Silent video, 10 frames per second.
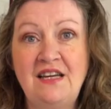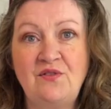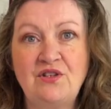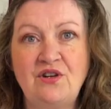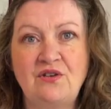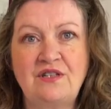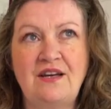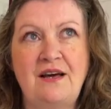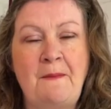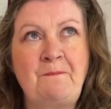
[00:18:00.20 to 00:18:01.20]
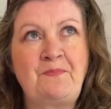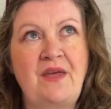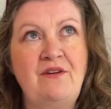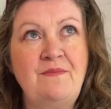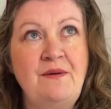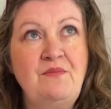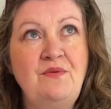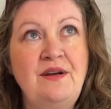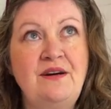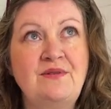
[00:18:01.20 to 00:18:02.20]
of a doctor, I remember
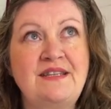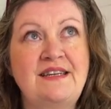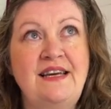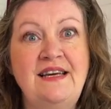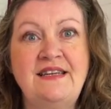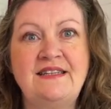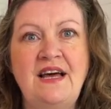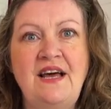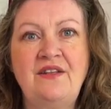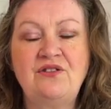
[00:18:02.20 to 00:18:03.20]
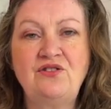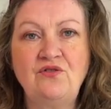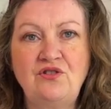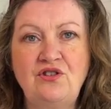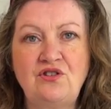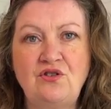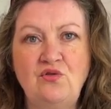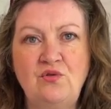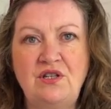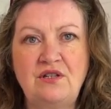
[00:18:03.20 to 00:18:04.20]
when I was a kid, doctors
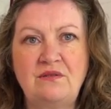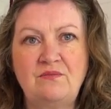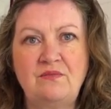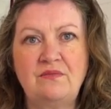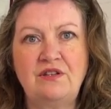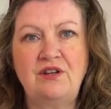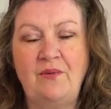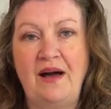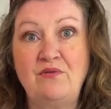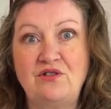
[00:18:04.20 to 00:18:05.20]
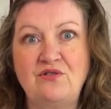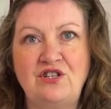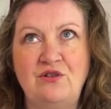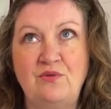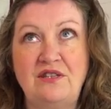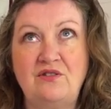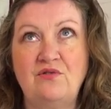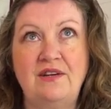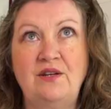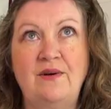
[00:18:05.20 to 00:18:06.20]
always, you know, our doctor that we saw
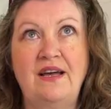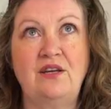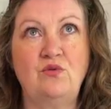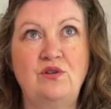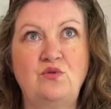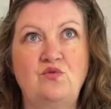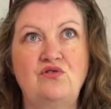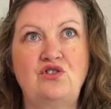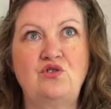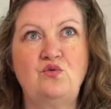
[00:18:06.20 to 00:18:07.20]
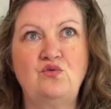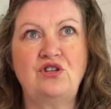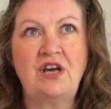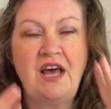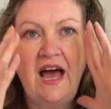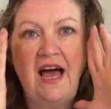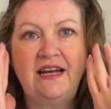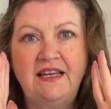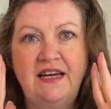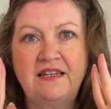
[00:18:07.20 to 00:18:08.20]
anyway, he always wore a suit and
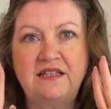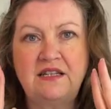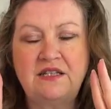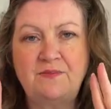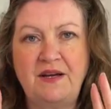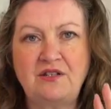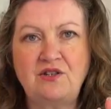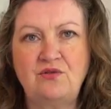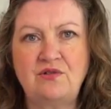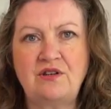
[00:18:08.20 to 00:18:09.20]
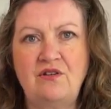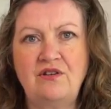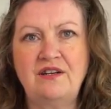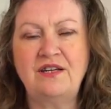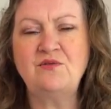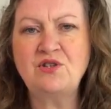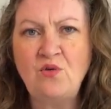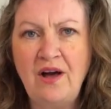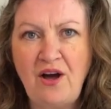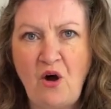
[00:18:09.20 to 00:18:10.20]
he had spectacles on, and he was
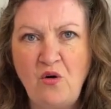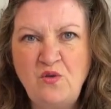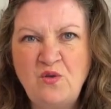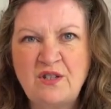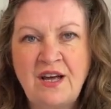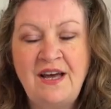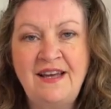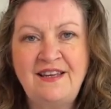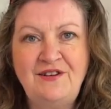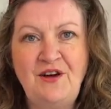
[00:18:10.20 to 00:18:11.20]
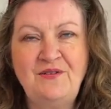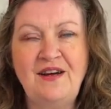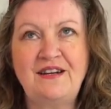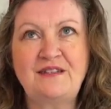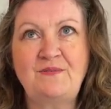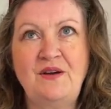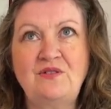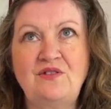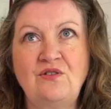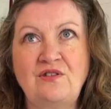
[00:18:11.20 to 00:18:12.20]
quite old, you know, and I
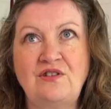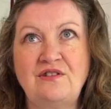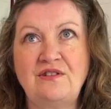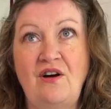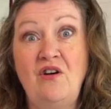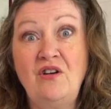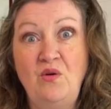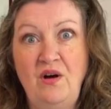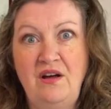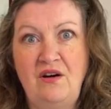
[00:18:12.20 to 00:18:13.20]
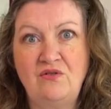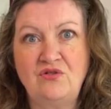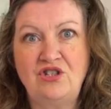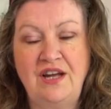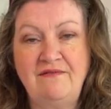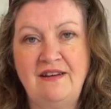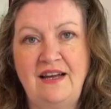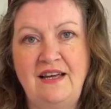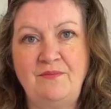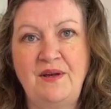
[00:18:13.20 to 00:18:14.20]
suppose doctors are quite old
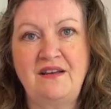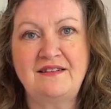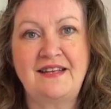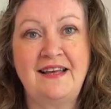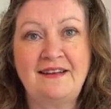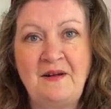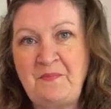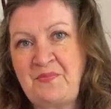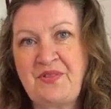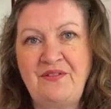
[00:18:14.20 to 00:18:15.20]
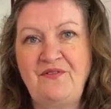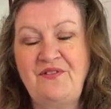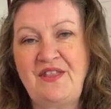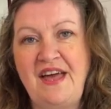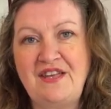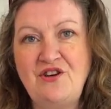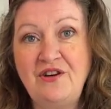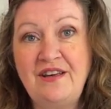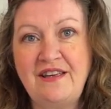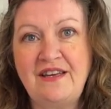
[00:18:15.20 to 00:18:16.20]
generally, because for their
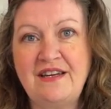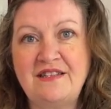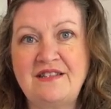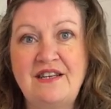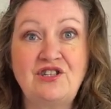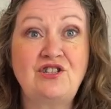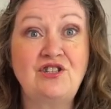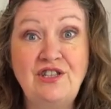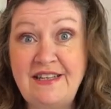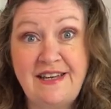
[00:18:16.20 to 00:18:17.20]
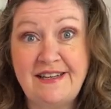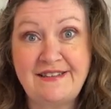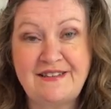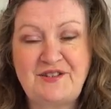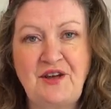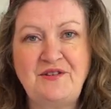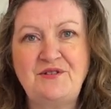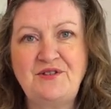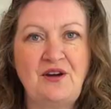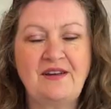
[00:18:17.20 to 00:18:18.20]
younger years, they're studying, so
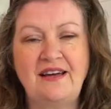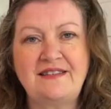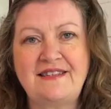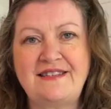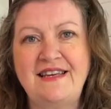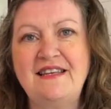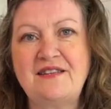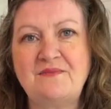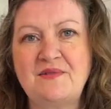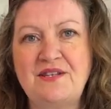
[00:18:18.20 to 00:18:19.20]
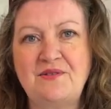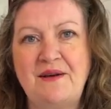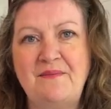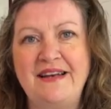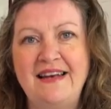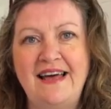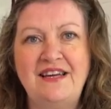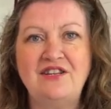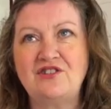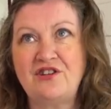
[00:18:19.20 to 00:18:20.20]
you don't get to see them till they're
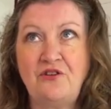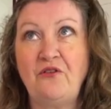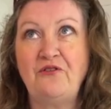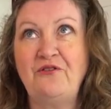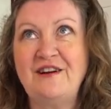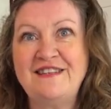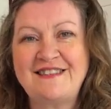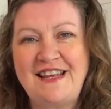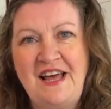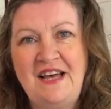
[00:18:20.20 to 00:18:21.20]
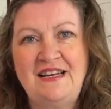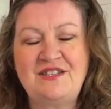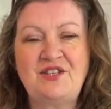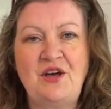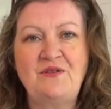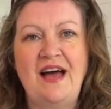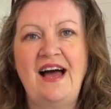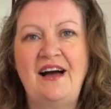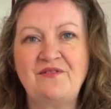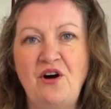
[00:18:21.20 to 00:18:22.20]
middle-aged and onwards. So
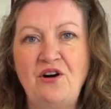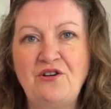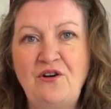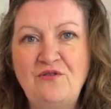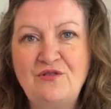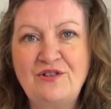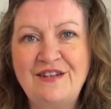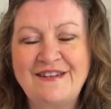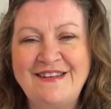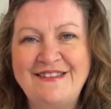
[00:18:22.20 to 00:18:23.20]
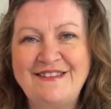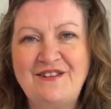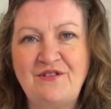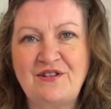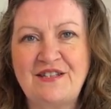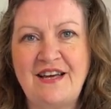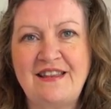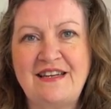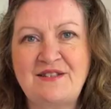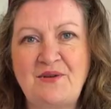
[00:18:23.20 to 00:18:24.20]
I've got an old looking doctor,
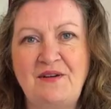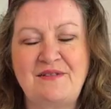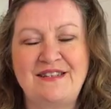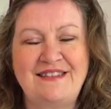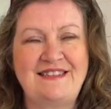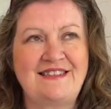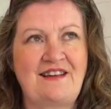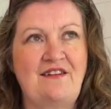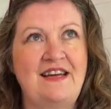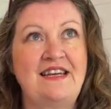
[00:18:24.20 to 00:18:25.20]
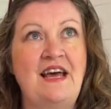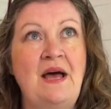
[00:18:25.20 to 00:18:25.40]
that's what I'm going to design,